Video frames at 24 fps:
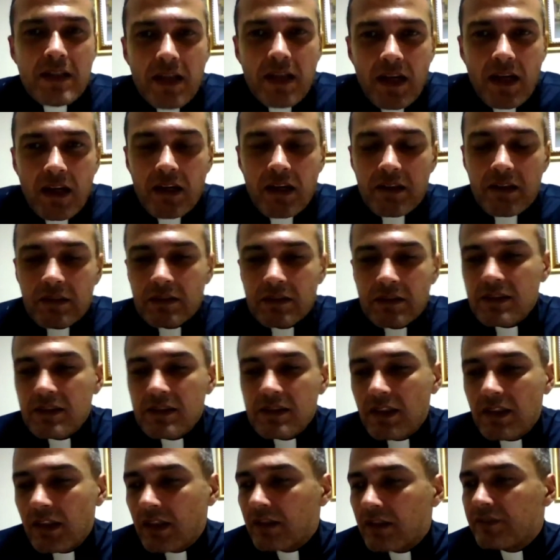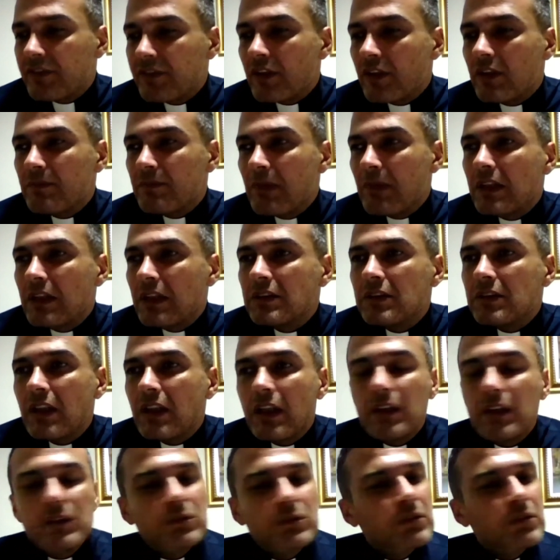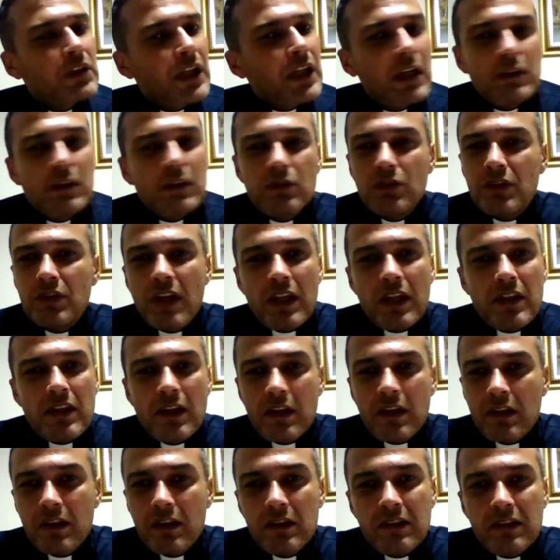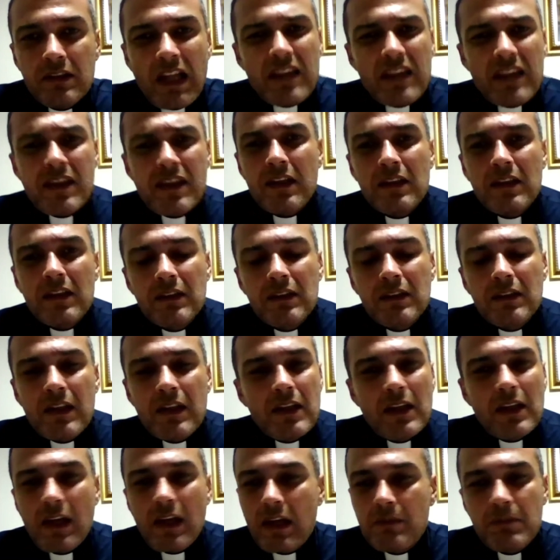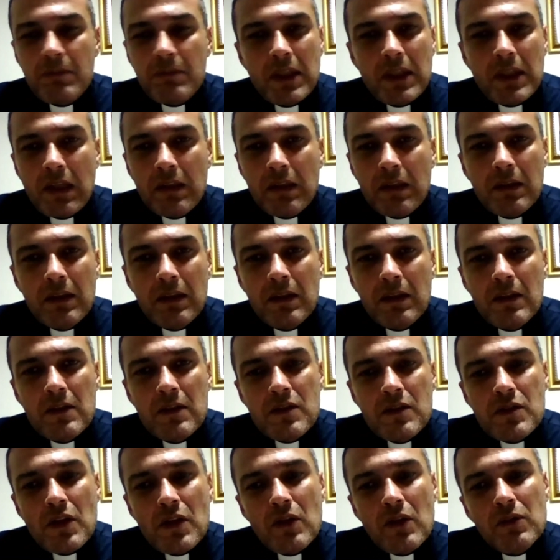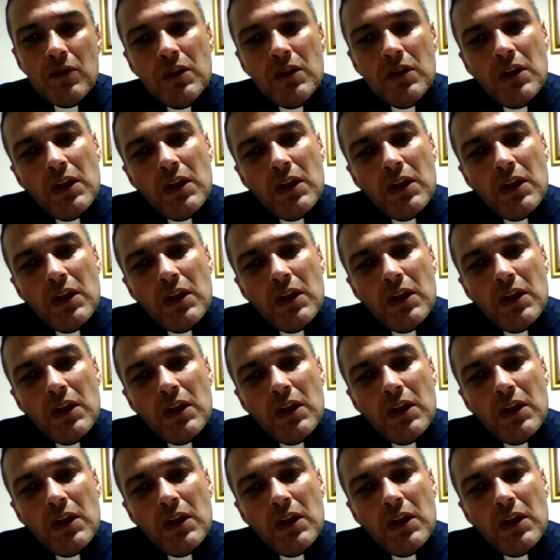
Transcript: are stealing from us, and we can do nothing. Nothing can be done. So